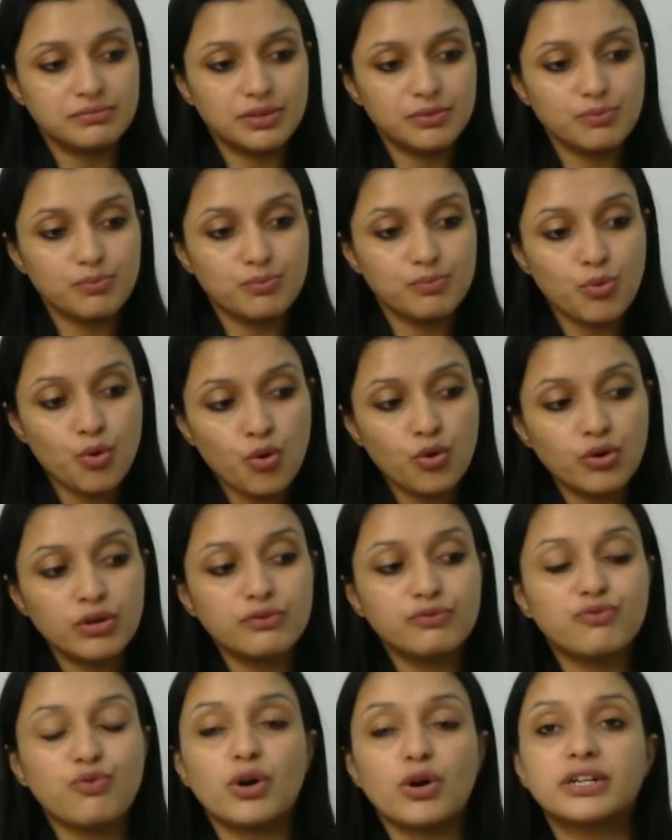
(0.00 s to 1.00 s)

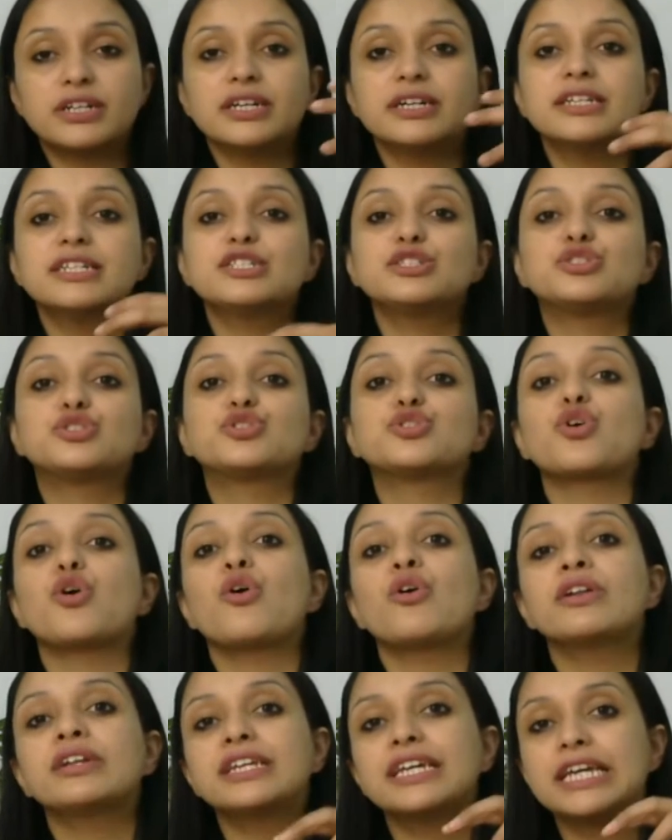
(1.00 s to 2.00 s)
more water is
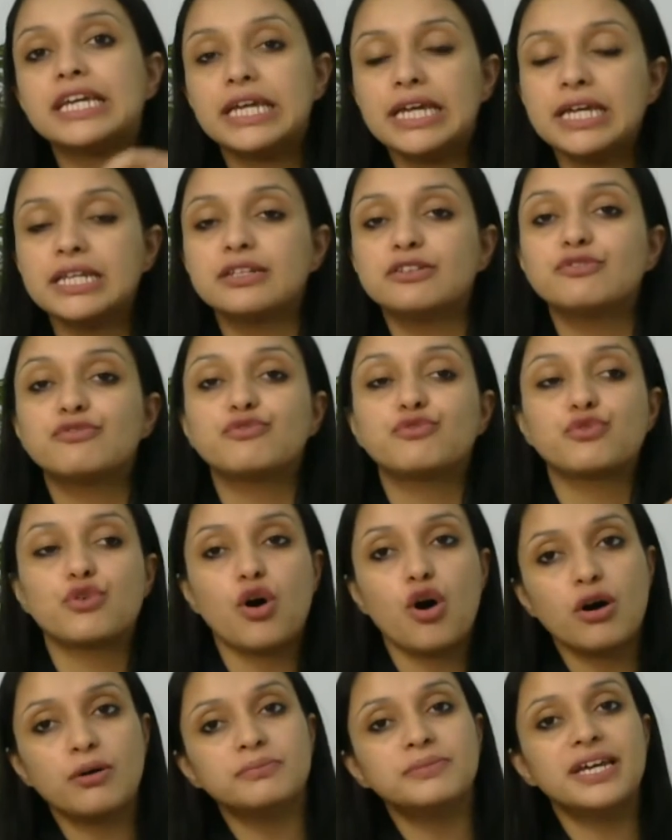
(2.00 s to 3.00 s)
drawn in
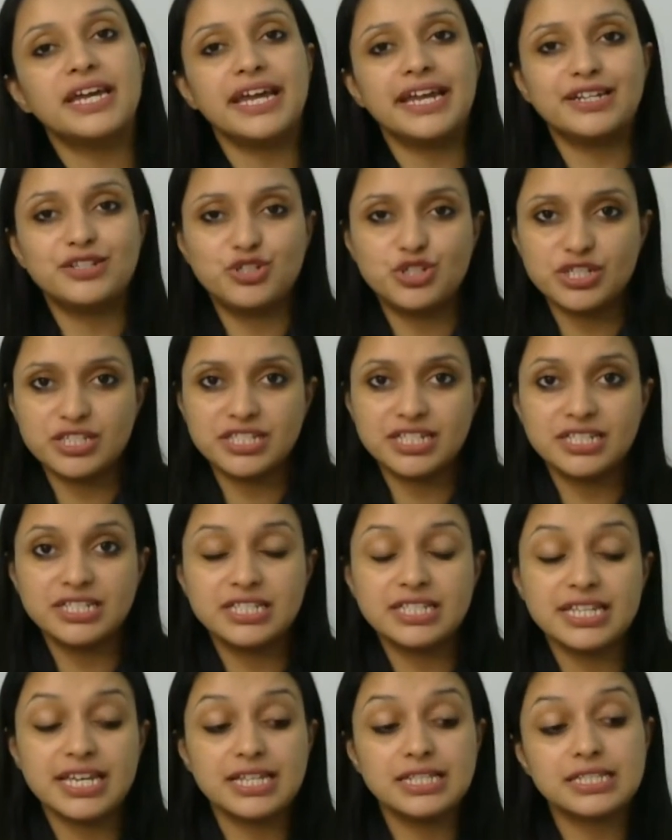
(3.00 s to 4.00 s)
from the adjacent
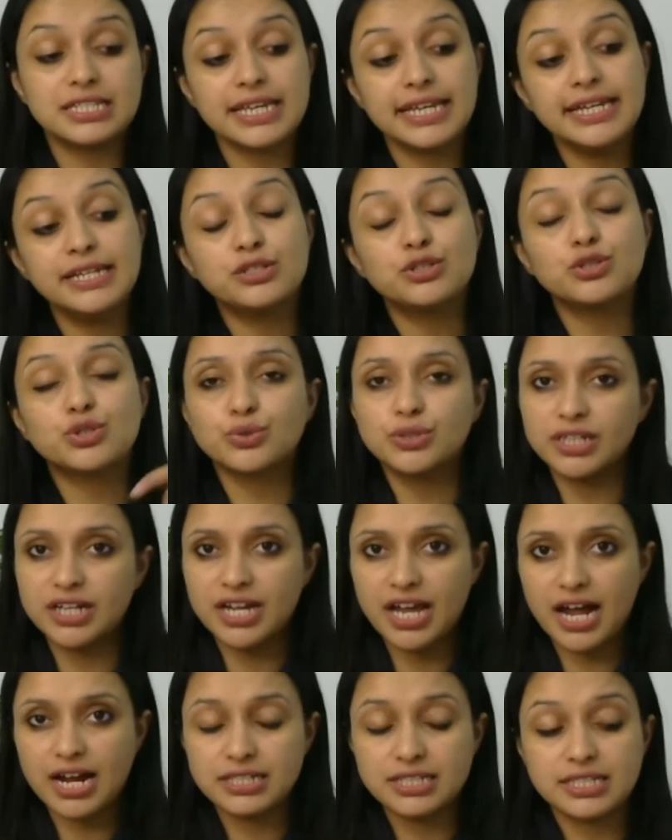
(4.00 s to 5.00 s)
cells into the
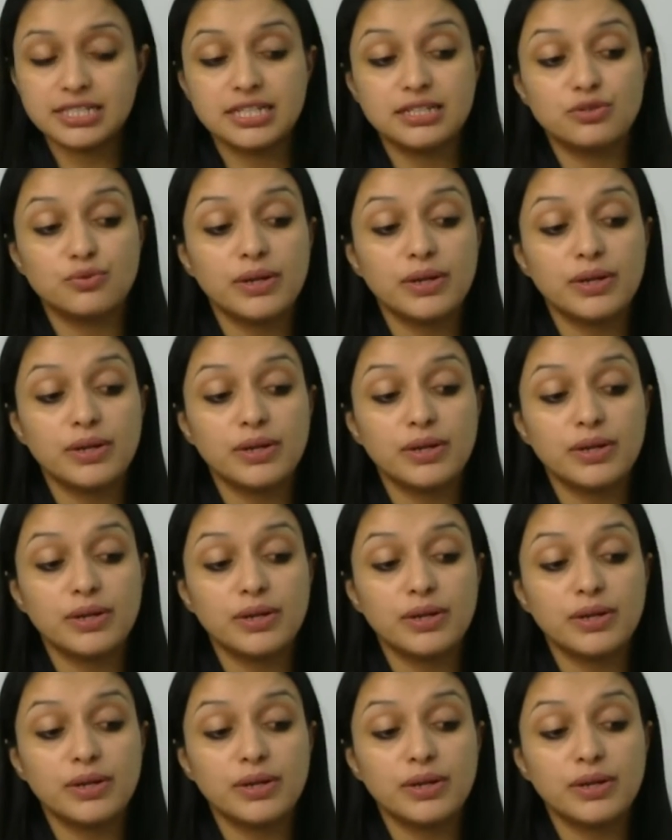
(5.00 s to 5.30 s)
guard cells.